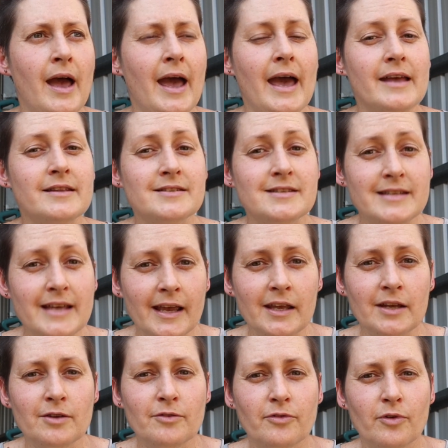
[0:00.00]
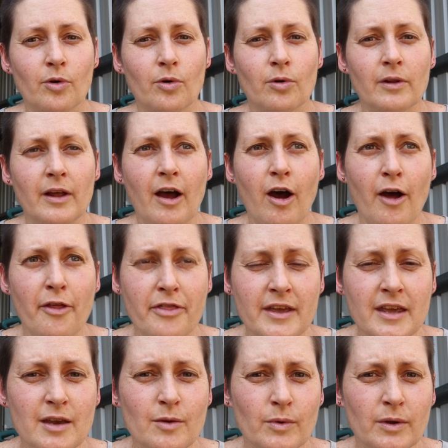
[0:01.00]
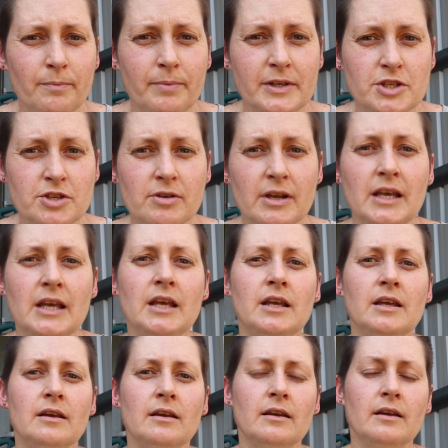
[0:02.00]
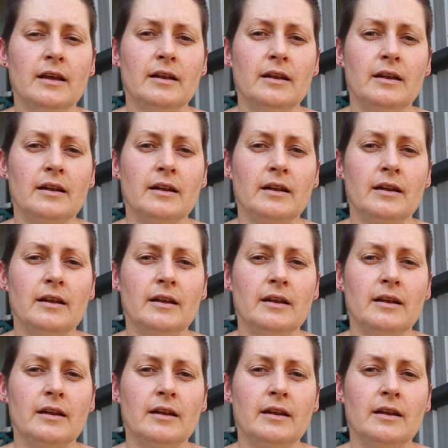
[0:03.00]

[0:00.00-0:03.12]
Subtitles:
And second of all, I think it would be tricky.